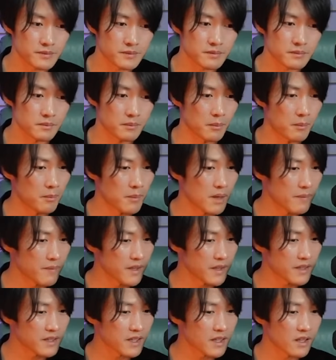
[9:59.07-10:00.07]
Maybe
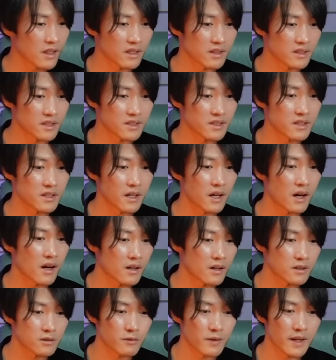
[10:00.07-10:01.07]
he learned the hard
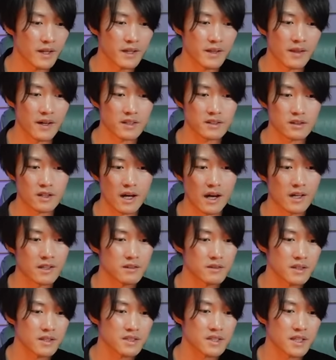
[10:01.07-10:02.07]
way that
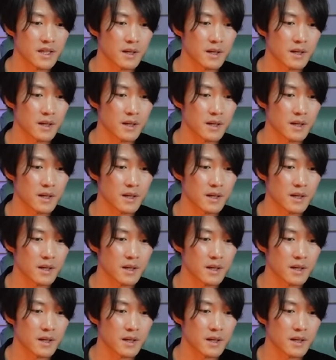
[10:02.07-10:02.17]
kindness can